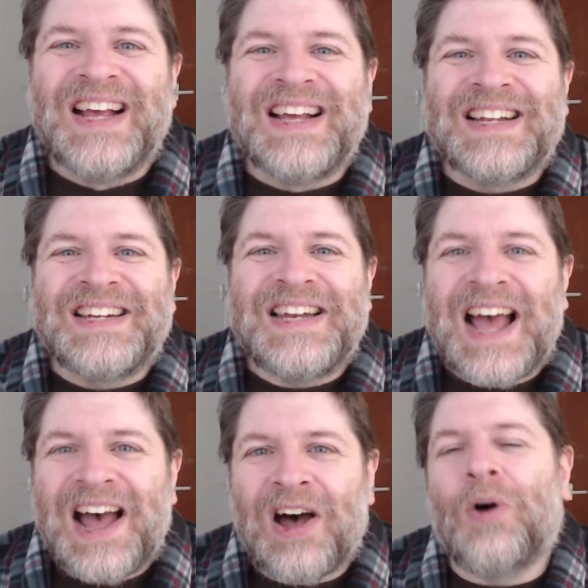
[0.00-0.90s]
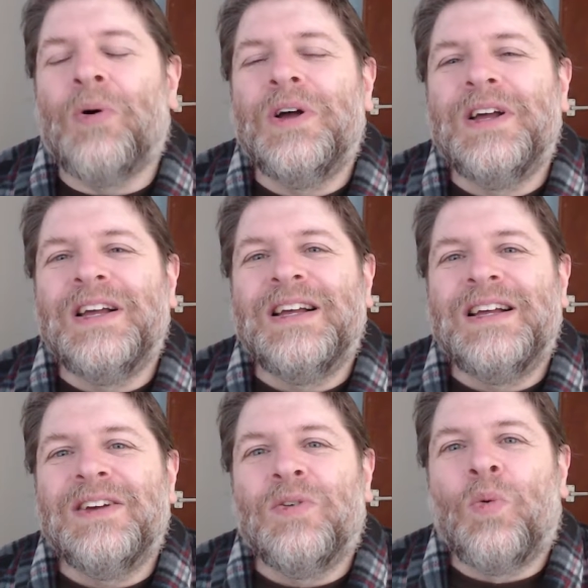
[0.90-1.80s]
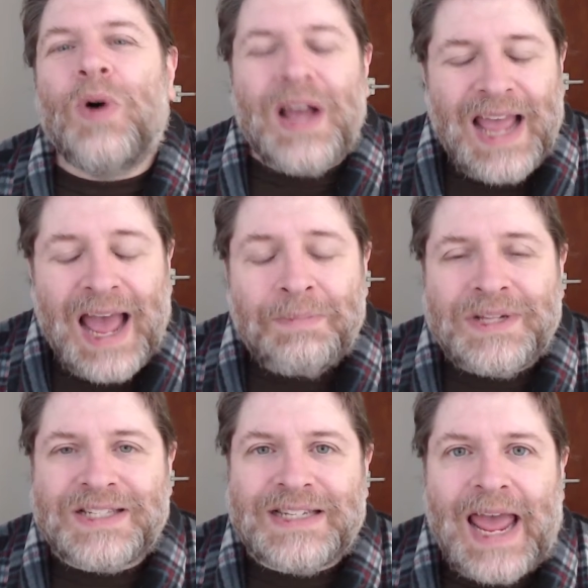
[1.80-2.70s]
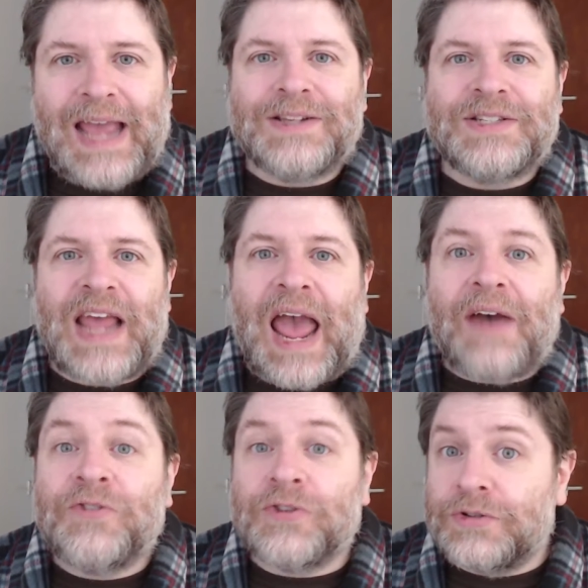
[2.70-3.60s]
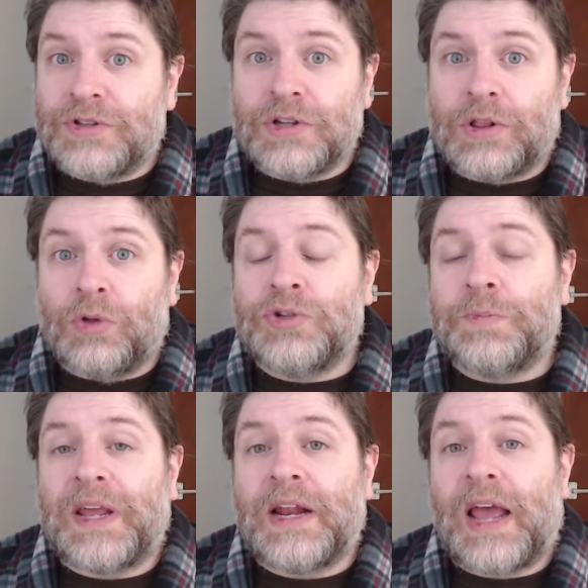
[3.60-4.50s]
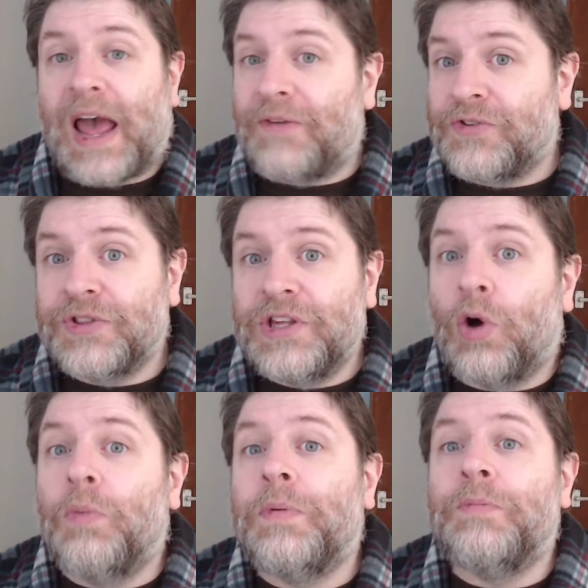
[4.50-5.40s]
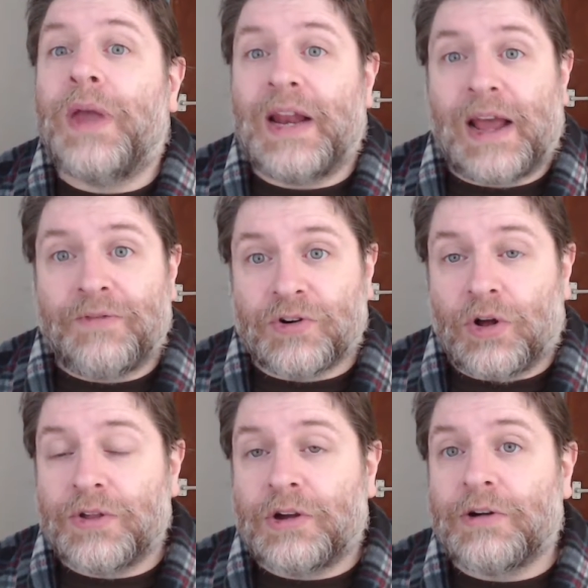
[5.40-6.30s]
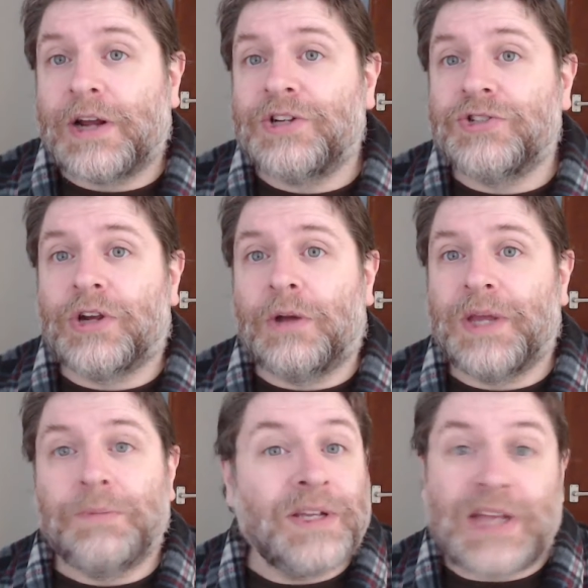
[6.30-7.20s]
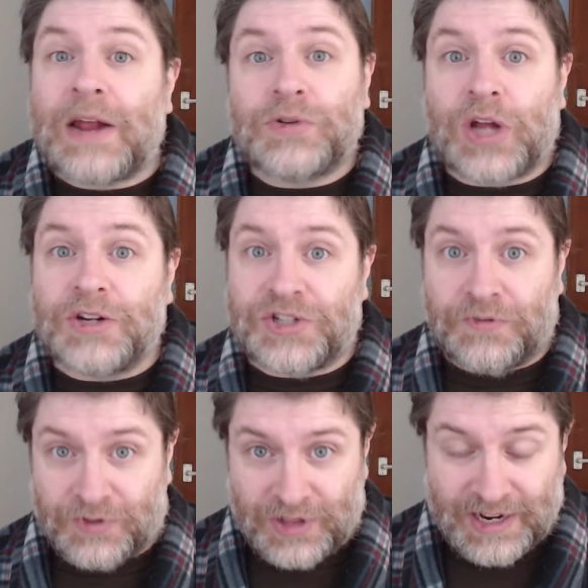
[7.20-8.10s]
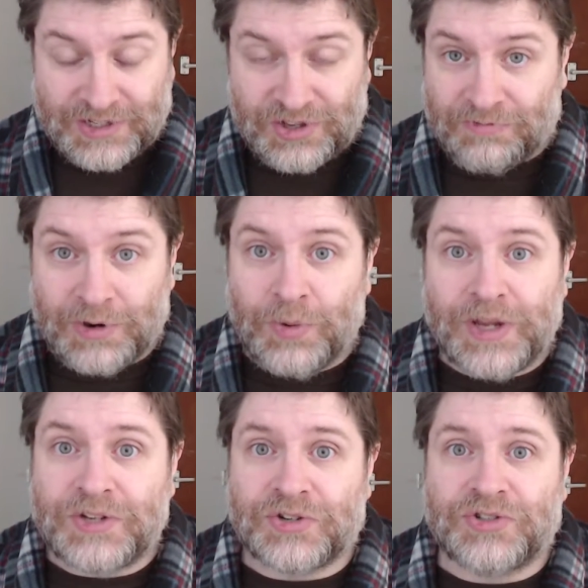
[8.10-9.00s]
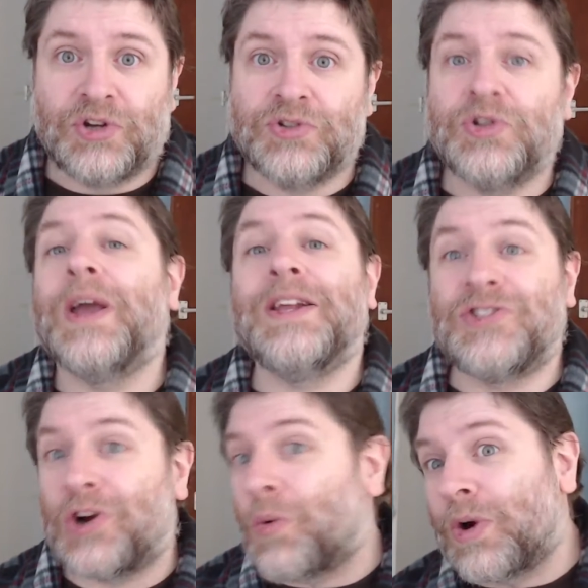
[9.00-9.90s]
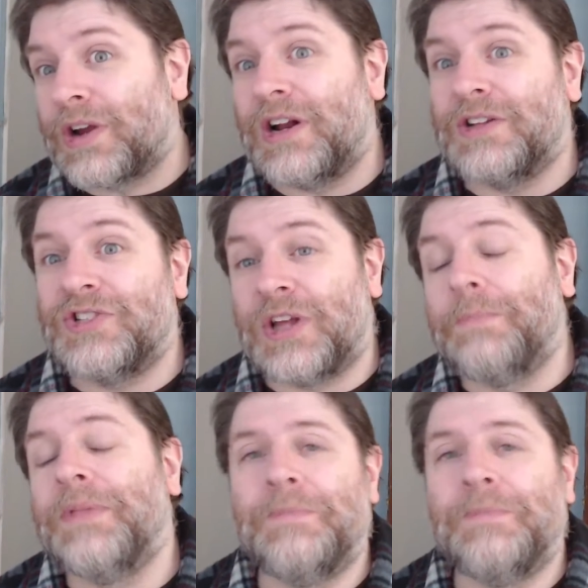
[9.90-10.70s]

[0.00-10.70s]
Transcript: Now, what happens next? After the closed beta, after the open beta, after all the corrections are coming in, because I don't touch it for the next 3 weeks or so I got to start working on something.